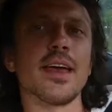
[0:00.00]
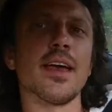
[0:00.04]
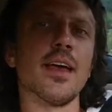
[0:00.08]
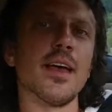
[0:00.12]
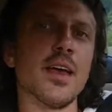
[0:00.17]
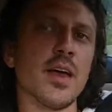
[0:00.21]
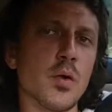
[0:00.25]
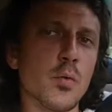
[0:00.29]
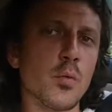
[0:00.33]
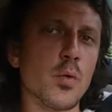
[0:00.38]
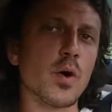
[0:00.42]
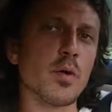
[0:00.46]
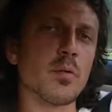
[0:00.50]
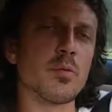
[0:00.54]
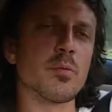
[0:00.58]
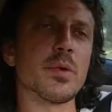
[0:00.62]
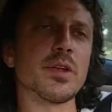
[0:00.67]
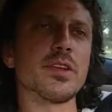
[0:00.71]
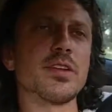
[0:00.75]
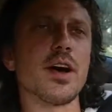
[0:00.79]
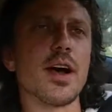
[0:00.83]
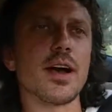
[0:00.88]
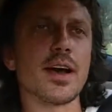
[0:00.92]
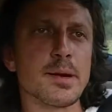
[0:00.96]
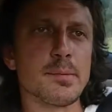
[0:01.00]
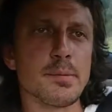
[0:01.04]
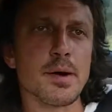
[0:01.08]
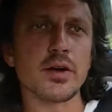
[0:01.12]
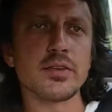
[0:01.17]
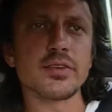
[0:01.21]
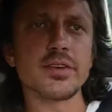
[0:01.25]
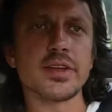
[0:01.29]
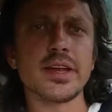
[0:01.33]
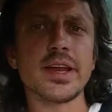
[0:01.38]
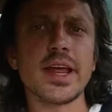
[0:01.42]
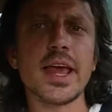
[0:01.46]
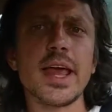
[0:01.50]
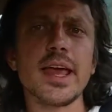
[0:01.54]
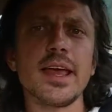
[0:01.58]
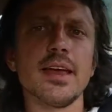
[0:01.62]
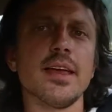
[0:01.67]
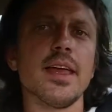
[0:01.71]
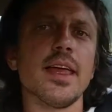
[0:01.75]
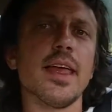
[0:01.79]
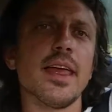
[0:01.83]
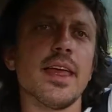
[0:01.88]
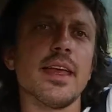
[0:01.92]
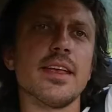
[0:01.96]
What I'm going to be talking about
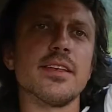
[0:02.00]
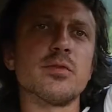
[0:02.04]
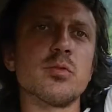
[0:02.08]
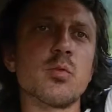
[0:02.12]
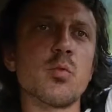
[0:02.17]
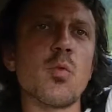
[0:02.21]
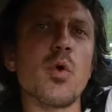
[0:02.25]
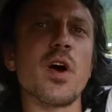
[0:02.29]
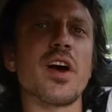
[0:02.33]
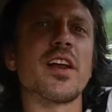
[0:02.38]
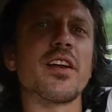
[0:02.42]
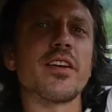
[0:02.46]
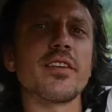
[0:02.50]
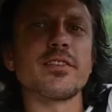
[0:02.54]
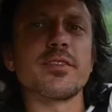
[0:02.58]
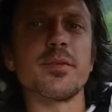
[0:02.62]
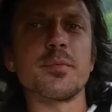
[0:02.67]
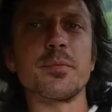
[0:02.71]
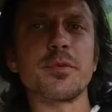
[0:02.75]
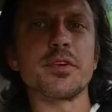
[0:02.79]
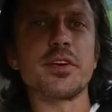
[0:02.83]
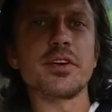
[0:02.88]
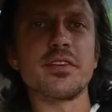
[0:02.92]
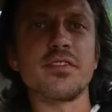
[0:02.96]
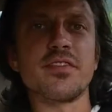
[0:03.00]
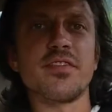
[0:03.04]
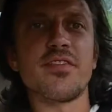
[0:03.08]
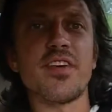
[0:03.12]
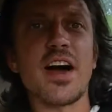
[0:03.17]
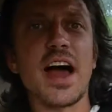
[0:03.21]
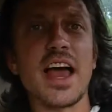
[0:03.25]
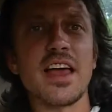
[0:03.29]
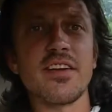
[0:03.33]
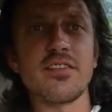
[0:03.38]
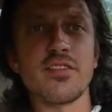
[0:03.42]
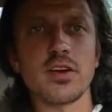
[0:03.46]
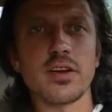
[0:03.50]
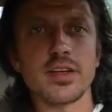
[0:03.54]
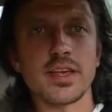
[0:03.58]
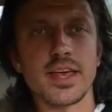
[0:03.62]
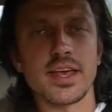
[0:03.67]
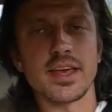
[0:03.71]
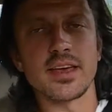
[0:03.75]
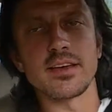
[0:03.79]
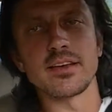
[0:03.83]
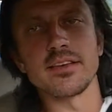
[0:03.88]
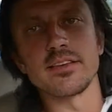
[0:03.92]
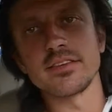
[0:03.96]
today is what are some good Fiverr
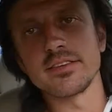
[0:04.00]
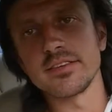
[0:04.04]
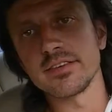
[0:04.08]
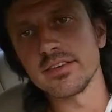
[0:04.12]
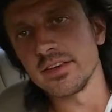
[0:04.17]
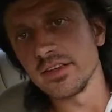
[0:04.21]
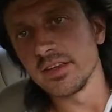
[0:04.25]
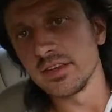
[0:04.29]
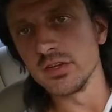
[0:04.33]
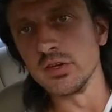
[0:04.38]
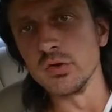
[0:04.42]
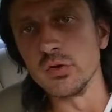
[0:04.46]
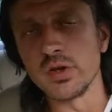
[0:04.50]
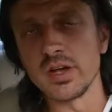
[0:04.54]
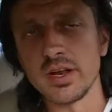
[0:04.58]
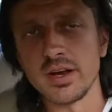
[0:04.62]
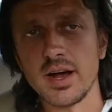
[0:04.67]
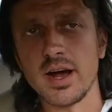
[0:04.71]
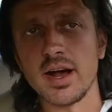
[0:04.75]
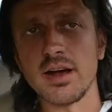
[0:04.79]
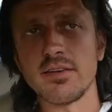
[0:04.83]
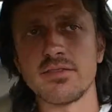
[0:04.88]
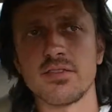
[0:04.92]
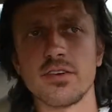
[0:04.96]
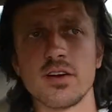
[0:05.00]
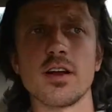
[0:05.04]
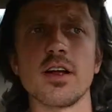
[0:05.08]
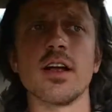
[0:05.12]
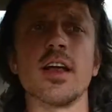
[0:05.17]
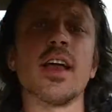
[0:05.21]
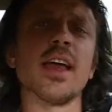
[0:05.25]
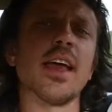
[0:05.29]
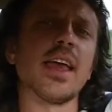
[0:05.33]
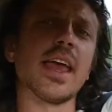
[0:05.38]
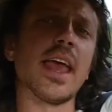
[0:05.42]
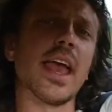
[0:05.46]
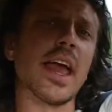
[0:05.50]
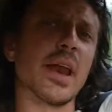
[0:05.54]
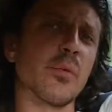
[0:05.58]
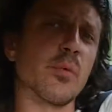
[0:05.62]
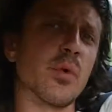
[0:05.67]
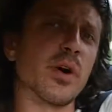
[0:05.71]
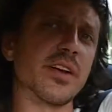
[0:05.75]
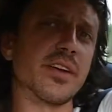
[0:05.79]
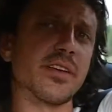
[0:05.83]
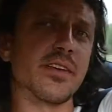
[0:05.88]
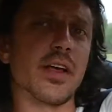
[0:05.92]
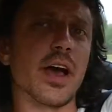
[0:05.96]
gigs you can offer,
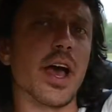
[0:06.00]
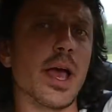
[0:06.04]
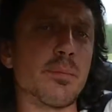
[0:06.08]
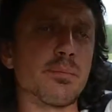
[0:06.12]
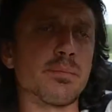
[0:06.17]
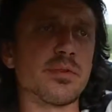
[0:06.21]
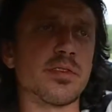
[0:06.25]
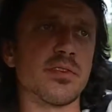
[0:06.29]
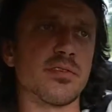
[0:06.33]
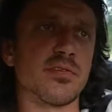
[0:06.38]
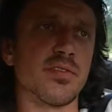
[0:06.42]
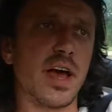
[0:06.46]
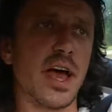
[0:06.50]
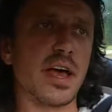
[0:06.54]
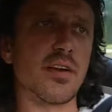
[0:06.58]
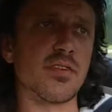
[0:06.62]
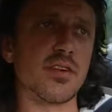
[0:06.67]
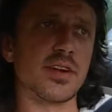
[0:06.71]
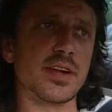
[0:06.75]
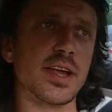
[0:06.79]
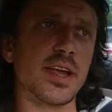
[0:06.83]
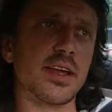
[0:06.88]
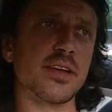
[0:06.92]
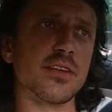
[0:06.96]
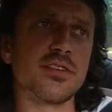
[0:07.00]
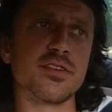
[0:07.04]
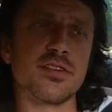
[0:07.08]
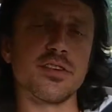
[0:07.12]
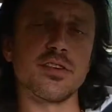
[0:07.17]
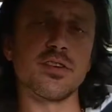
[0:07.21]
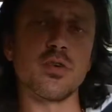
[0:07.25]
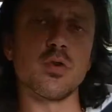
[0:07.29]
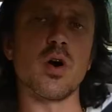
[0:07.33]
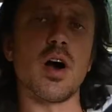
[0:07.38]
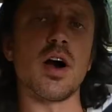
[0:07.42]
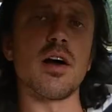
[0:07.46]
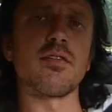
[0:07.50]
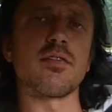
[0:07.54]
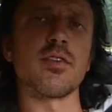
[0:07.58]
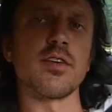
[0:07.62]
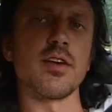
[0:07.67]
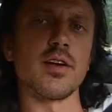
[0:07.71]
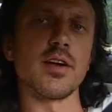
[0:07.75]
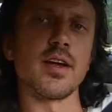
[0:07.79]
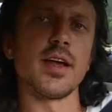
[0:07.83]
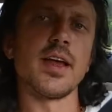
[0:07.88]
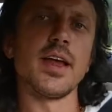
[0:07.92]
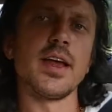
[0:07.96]
and what types of Fiverr gigs should you
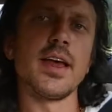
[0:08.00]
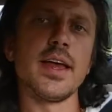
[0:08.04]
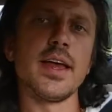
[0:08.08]
offer.